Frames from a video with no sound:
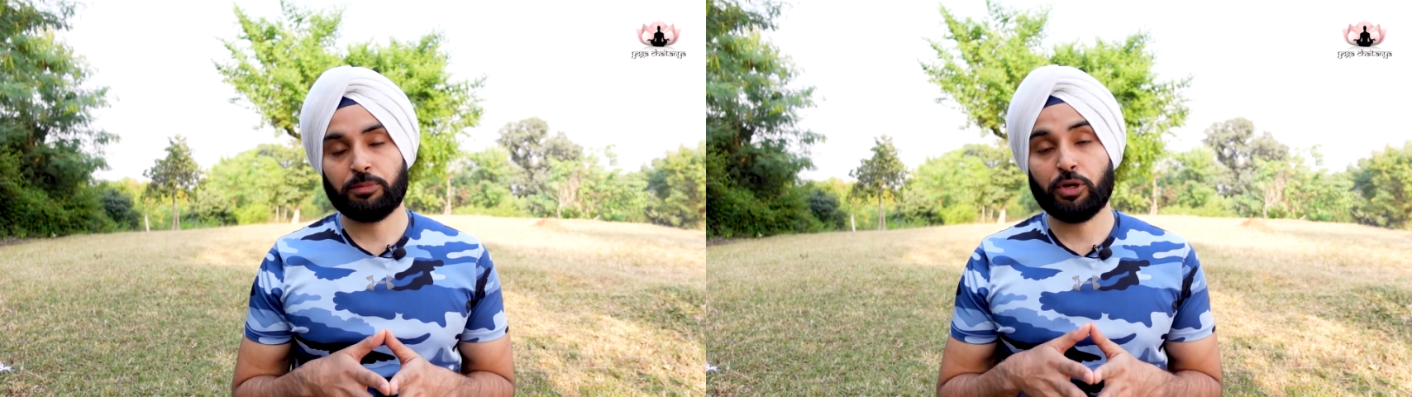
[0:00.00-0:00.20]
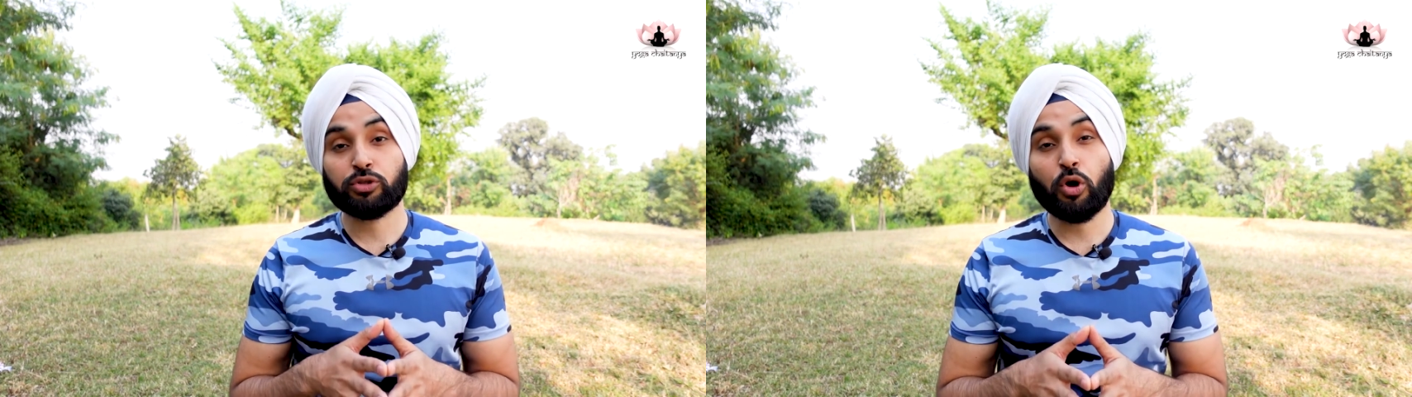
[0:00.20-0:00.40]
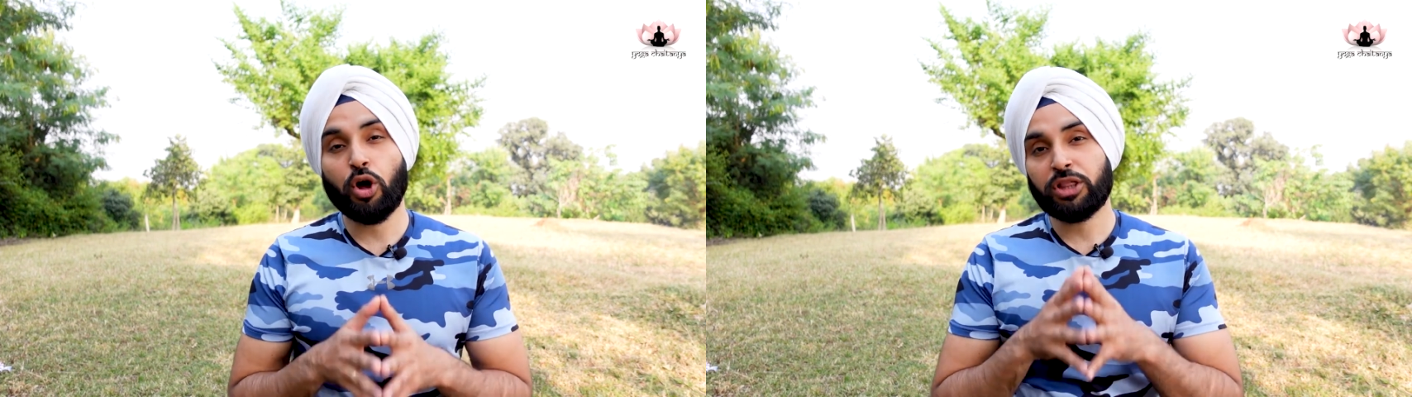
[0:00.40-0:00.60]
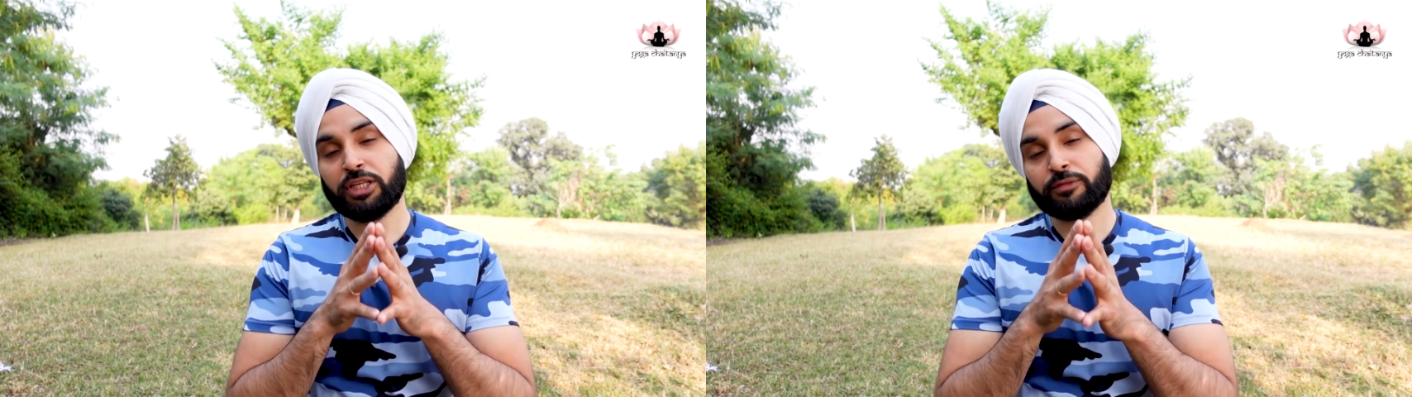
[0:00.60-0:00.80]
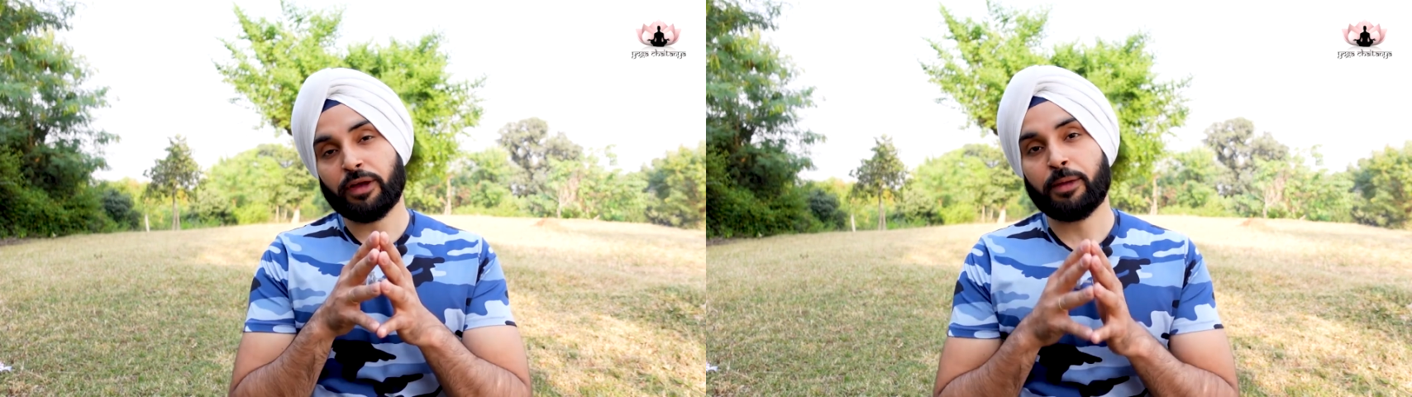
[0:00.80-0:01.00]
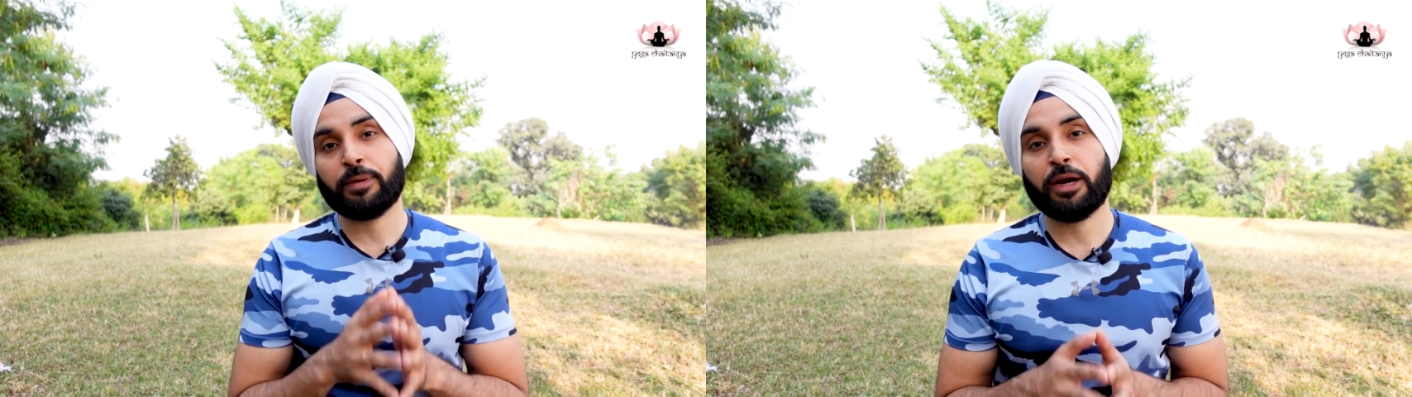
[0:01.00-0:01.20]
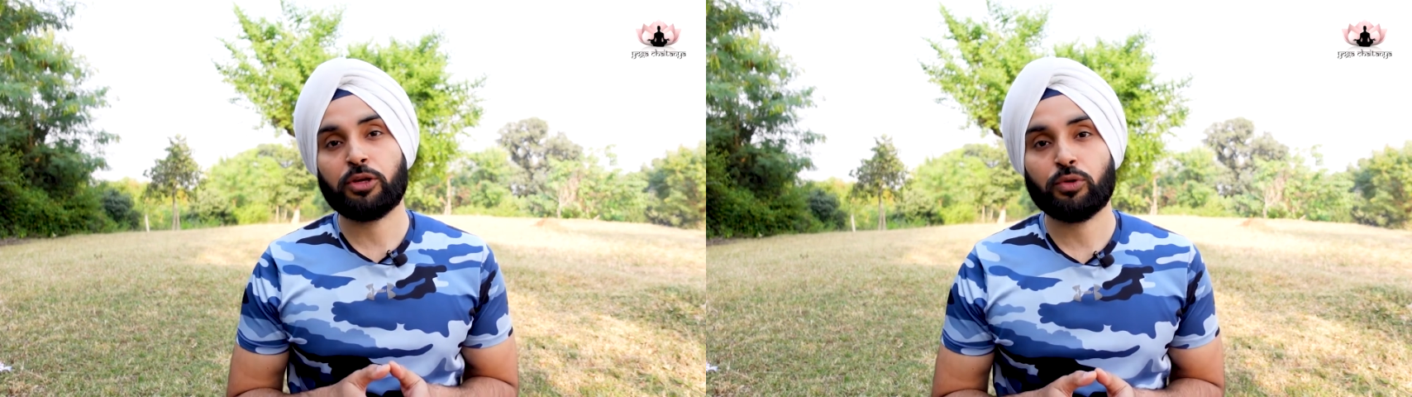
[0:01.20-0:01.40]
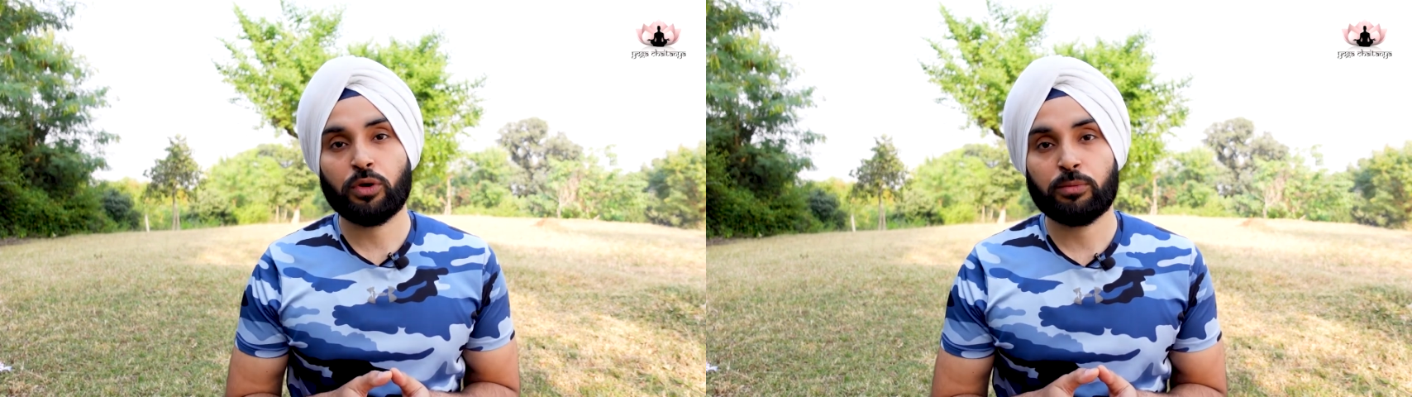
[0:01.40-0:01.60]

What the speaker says: because all these 5 Pranik Yoga